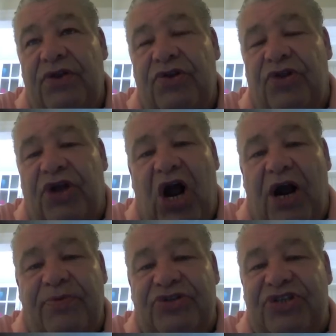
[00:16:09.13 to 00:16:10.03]
to the
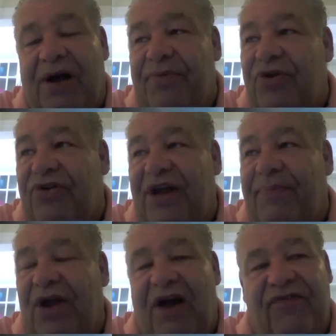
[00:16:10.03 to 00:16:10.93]
garbage dump and you're
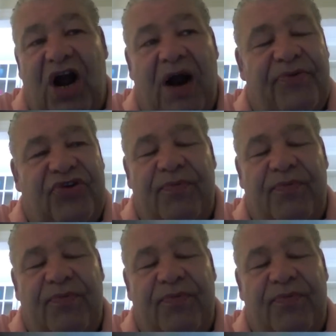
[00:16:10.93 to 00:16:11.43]
dumping off garbage,